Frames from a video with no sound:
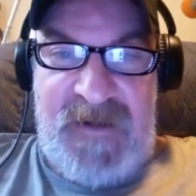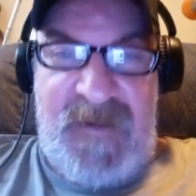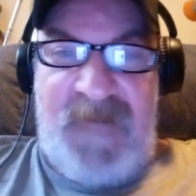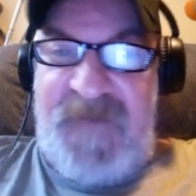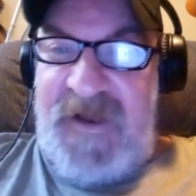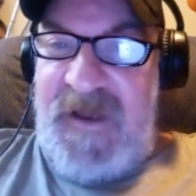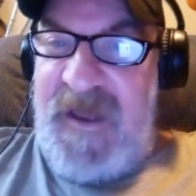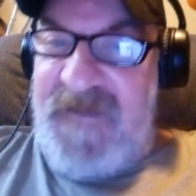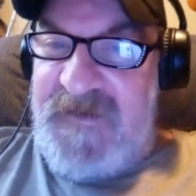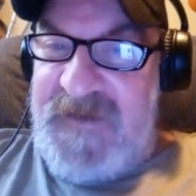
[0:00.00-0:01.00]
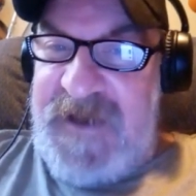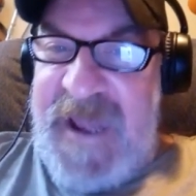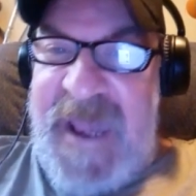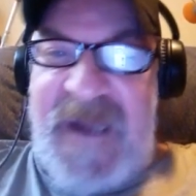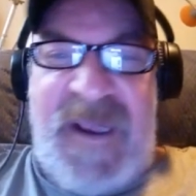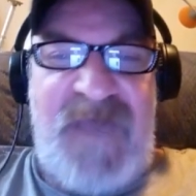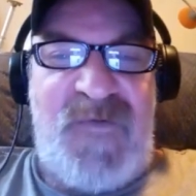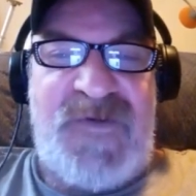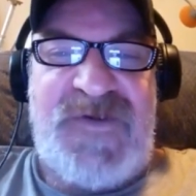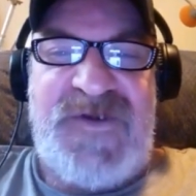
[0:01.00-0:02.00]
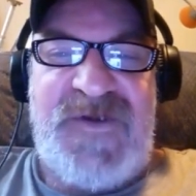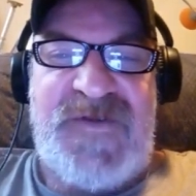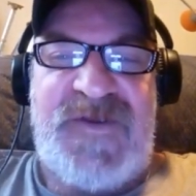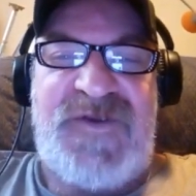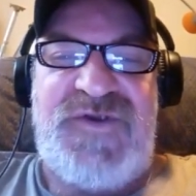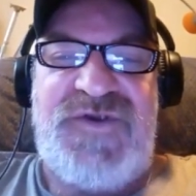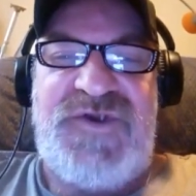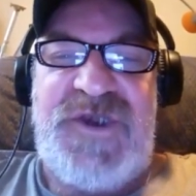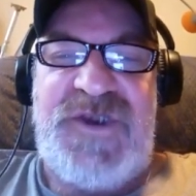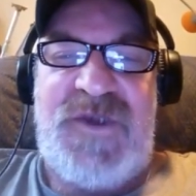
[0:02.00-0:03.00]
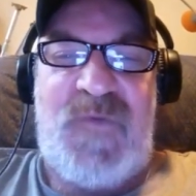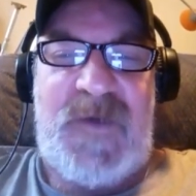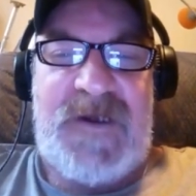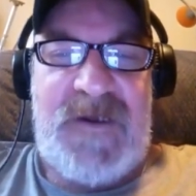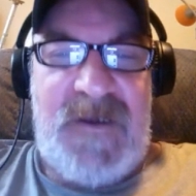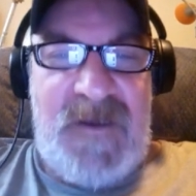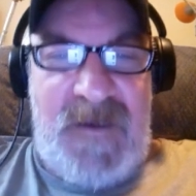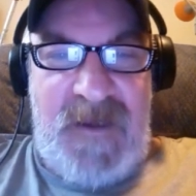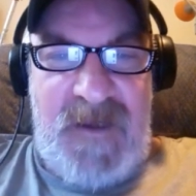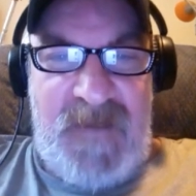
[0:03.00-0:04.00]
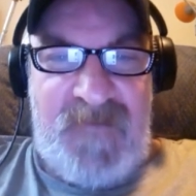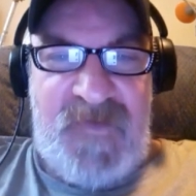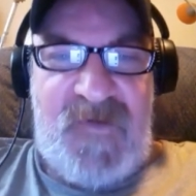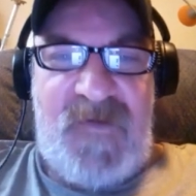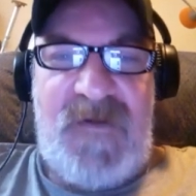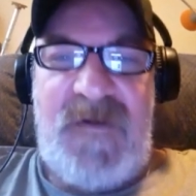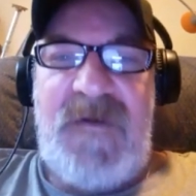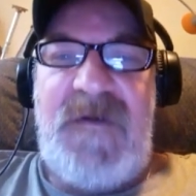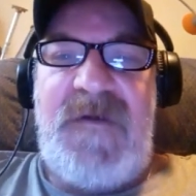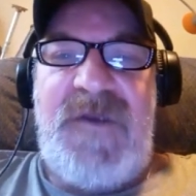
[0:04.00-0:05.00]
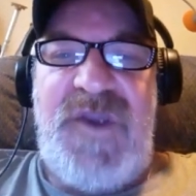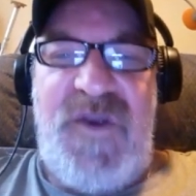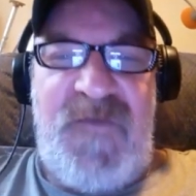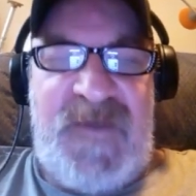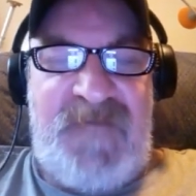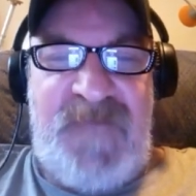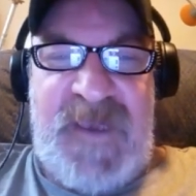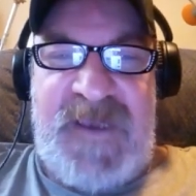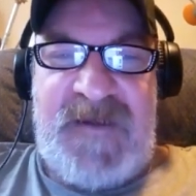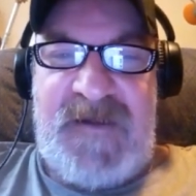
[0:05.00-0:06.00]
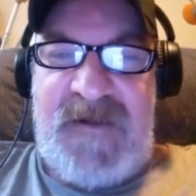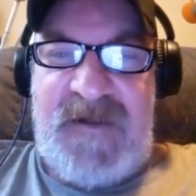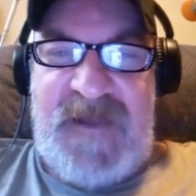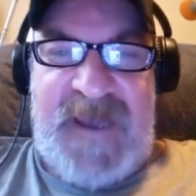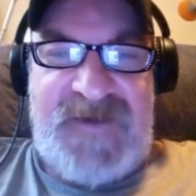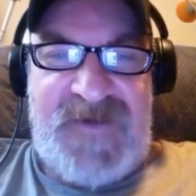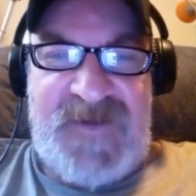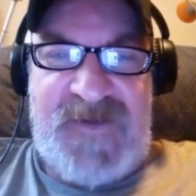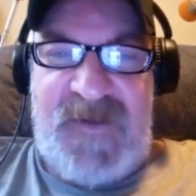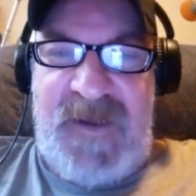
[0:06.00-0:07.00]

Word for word: But other than that, he was just a genuine humble human being that just